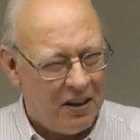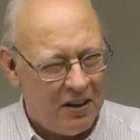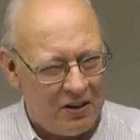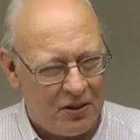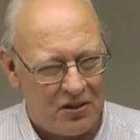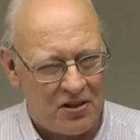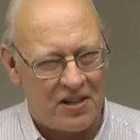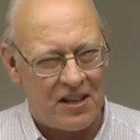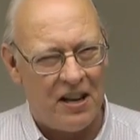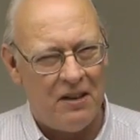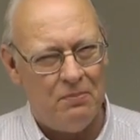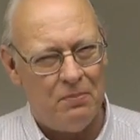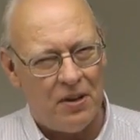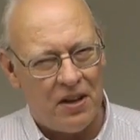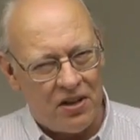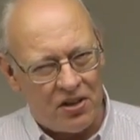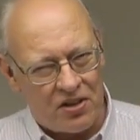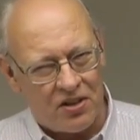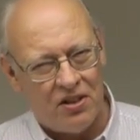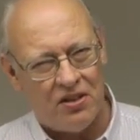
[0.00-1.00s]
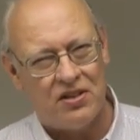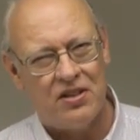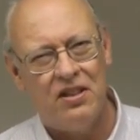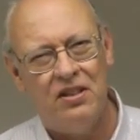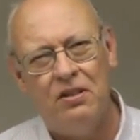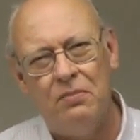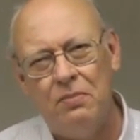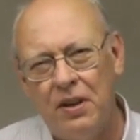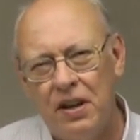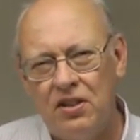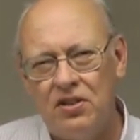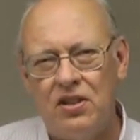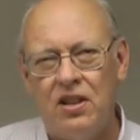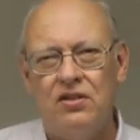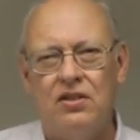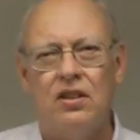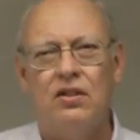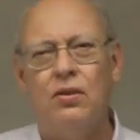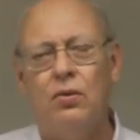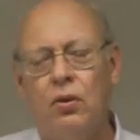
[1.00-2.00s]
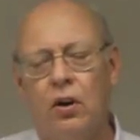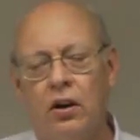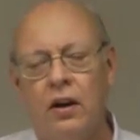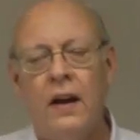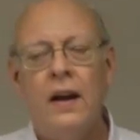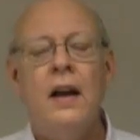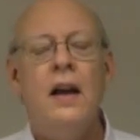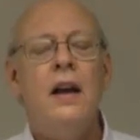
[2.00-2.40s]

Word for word: understand business in the big sense of the word.